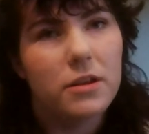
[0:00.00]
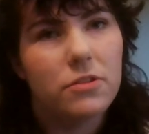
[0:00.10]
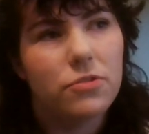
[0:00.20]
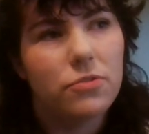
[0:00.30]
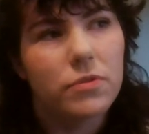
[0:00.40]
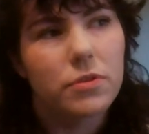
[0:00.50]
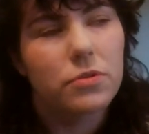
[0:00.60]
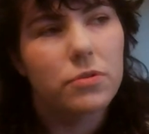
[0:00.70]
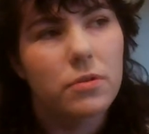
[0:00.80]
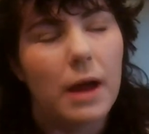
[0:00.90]

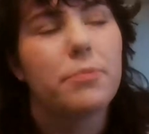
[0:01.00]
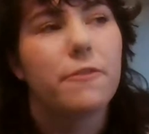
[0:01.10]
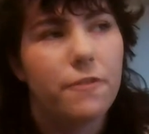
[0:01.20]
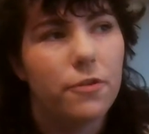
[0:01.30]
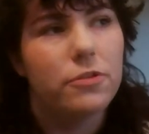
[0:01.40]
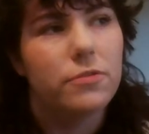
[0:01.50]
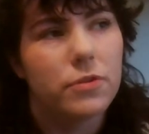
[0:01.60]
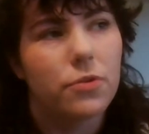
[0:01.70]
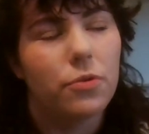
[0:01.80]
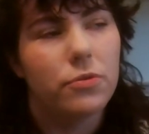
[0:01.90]
I prefer to
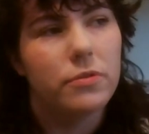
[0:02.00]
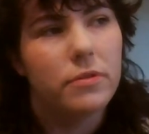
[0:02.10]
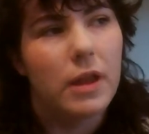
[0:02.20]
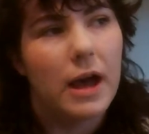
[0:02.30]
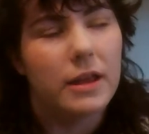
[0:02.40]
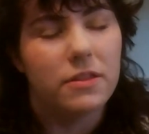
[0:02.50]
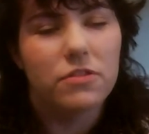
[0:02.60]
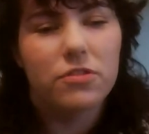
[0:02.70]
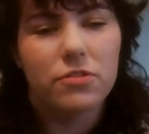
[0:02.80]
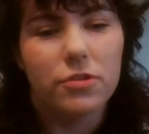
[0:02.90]
record in
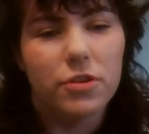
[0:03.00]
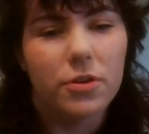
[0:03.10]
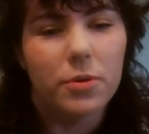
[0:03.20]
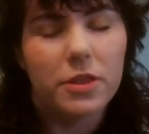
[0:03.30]
the studio.